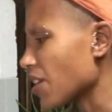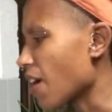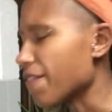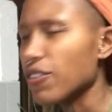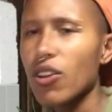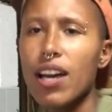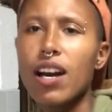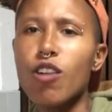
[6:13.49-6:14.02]
I
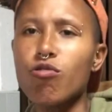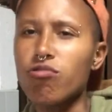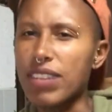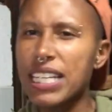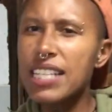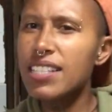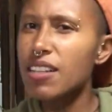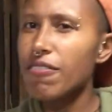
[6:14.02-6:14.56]
feel like I'll
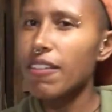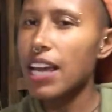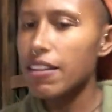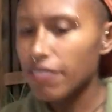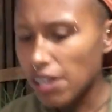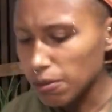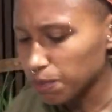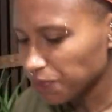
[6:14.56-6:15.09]
rinse the
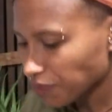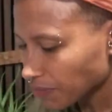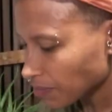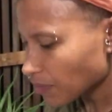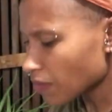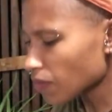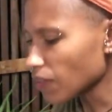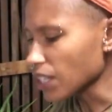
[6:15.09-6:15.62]
flavour,
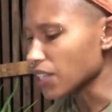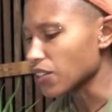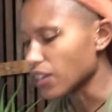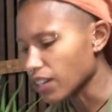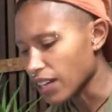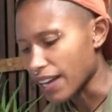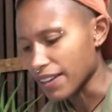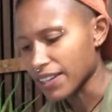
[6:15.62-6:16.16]
you know,
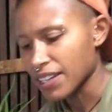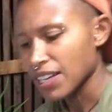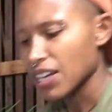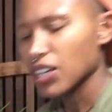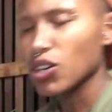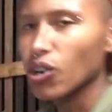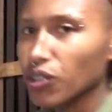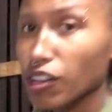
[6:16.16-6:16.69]
like
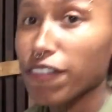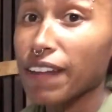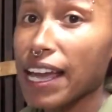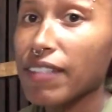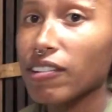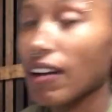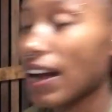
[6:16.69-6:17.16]
cook the flavour